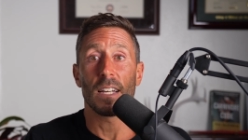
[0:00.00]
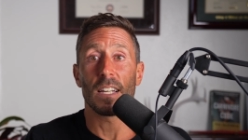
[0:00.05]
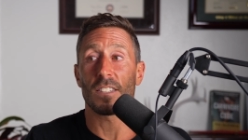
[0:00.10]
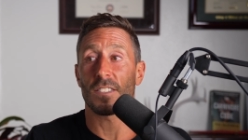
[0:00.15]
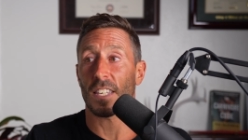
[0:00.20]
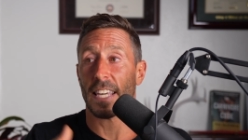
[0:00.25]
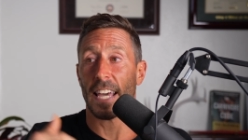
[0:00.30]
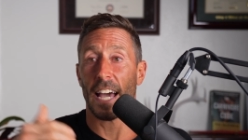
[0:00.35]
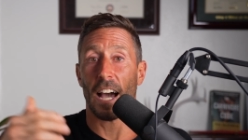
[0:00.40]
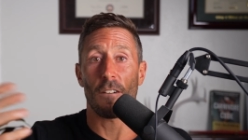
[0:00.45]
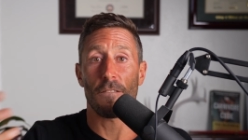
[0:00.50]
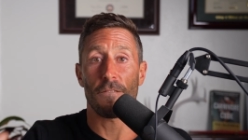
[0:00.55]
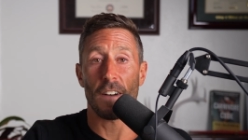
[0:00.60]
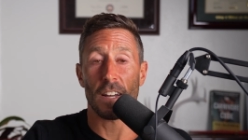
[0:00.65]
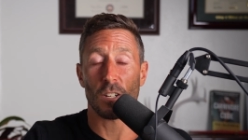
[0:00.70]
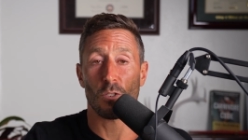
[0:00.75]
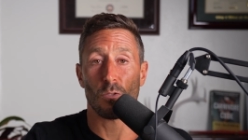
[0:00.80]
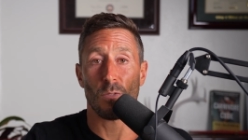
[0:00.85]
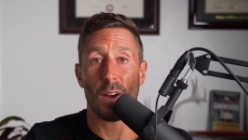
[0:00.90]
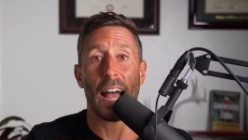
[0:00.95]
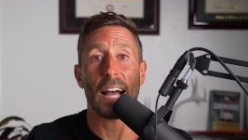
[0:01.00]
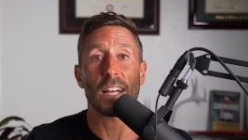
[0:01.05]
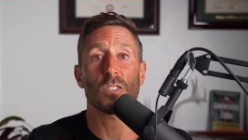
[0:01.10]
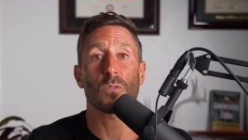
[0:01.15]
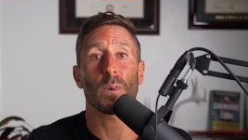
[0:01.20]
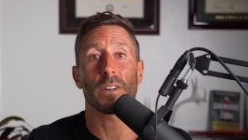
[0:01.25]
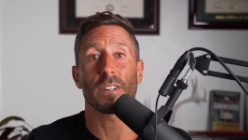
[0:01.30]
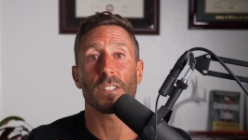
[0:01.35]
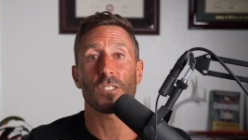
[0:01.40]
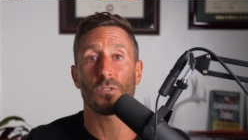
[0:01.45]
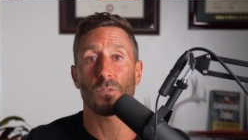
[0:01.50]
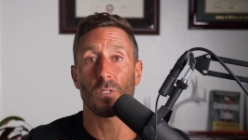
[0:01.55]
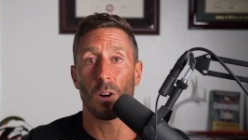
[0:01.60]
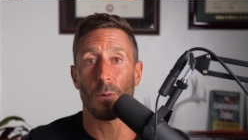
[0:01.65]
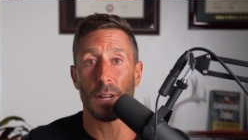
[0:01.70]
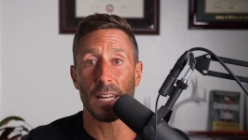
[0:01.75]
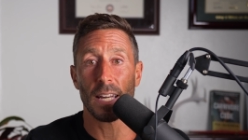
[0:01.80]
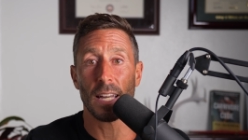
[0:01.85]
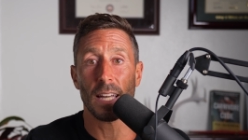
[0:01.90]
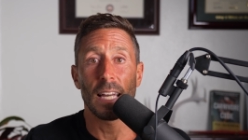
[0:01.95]
Is the cow fed grass where it's
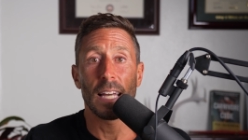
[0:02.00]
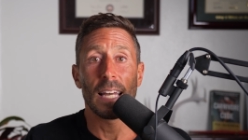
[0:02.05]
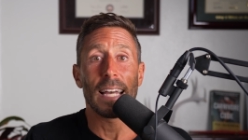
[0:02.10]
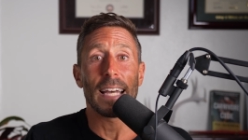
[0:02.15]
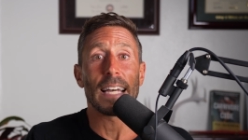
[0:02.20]
growing?